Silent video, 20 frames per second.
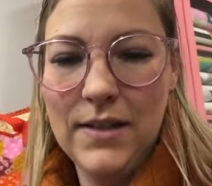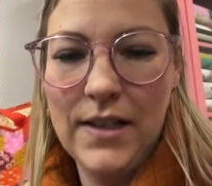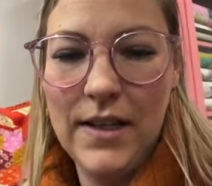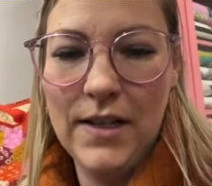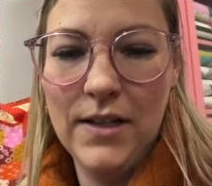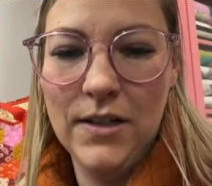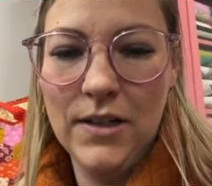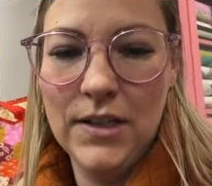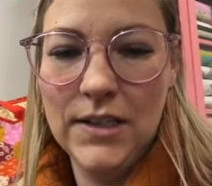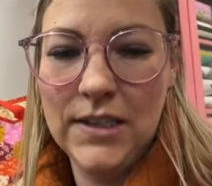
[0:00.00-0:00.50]

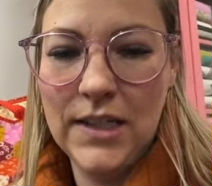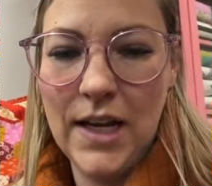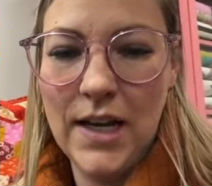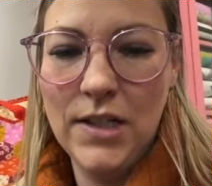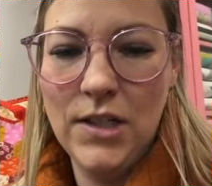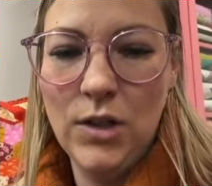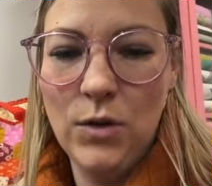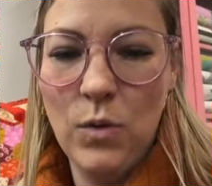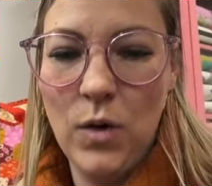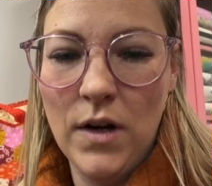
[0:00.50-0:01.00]
later
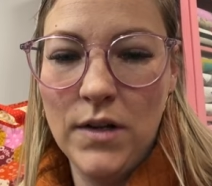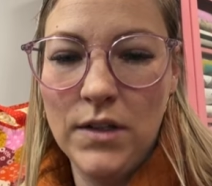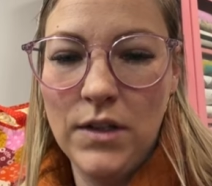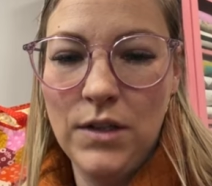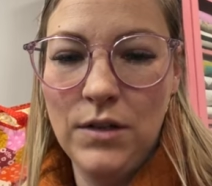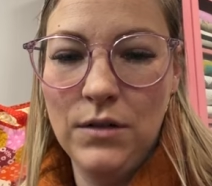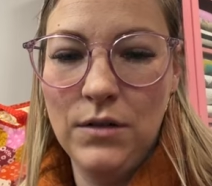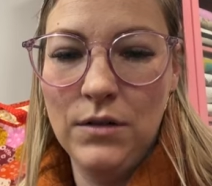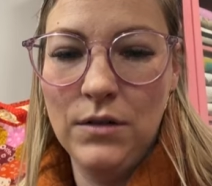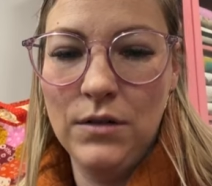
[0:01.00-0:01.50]
decide you want
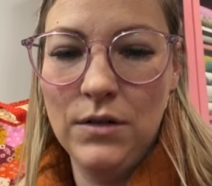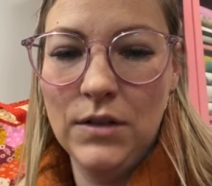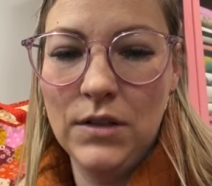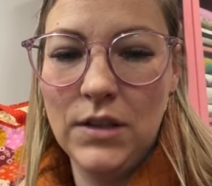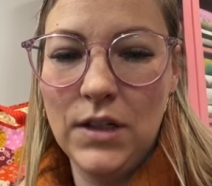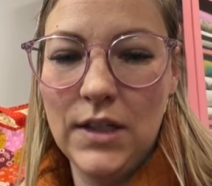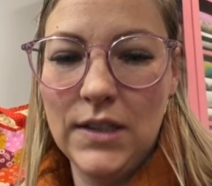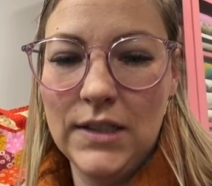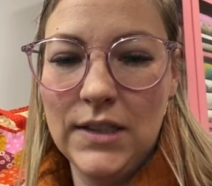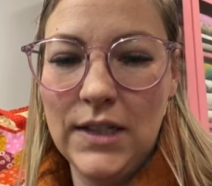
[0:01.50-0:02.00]
to
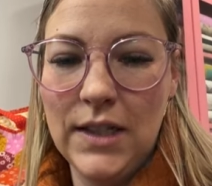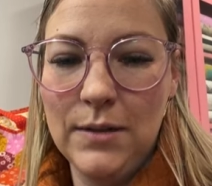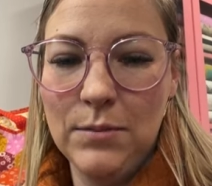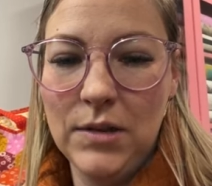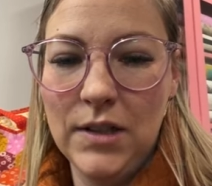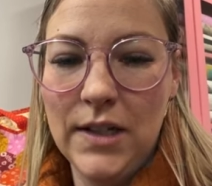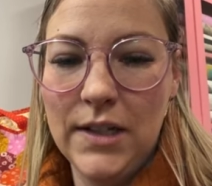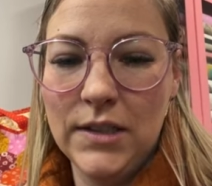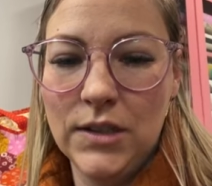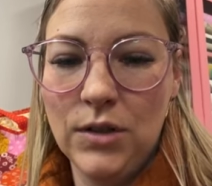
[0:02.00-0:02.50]
use a
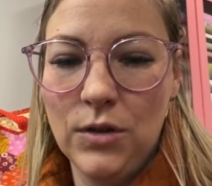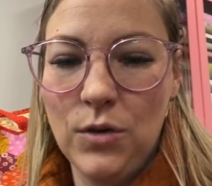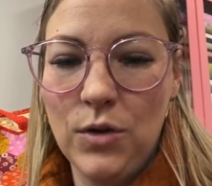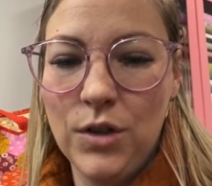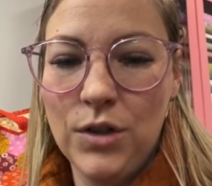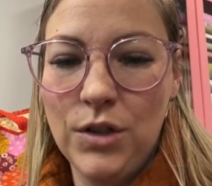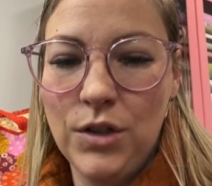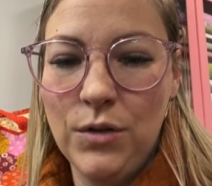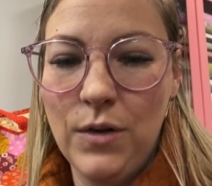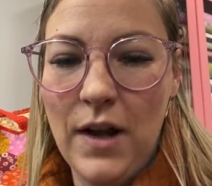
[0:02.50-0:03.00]
stabilizer
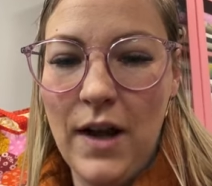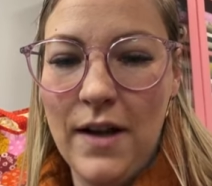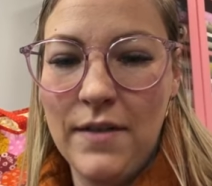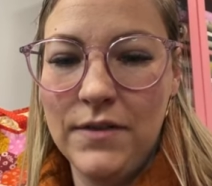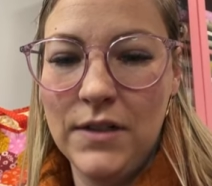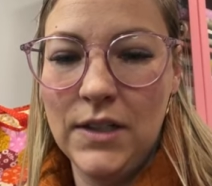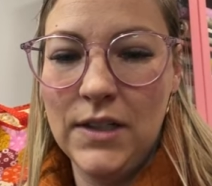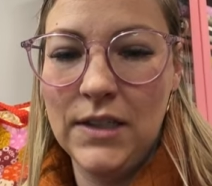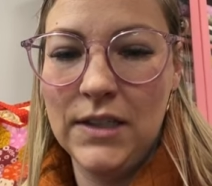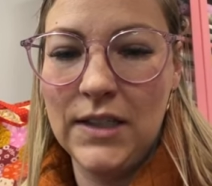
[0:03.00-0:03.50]
or do you
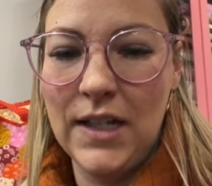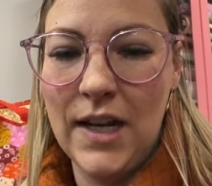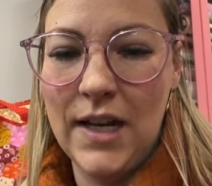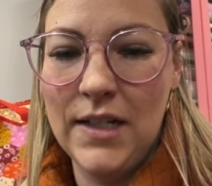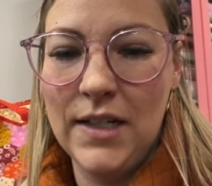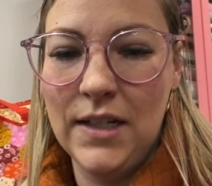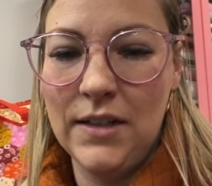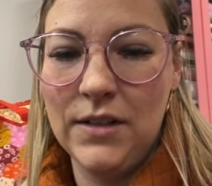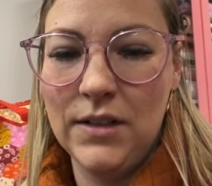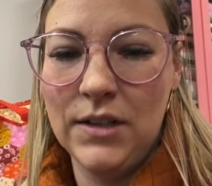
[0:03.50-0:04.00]
have to
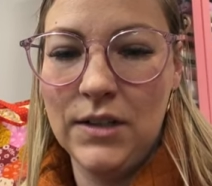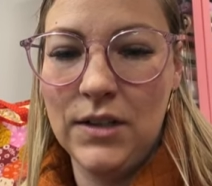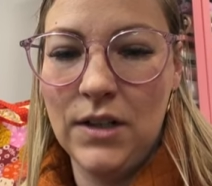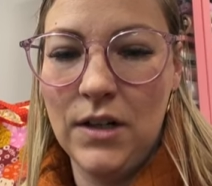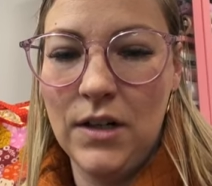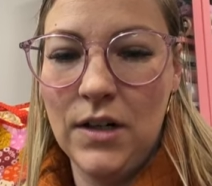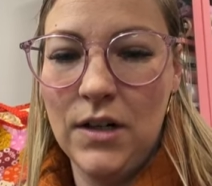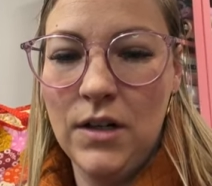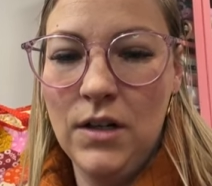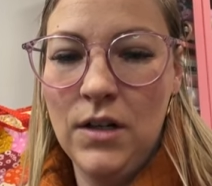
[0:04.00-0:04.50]
decide at the
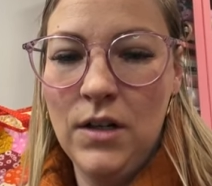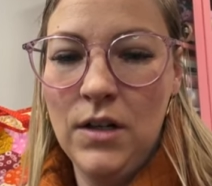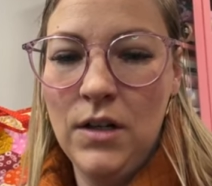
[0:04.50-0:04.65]
start?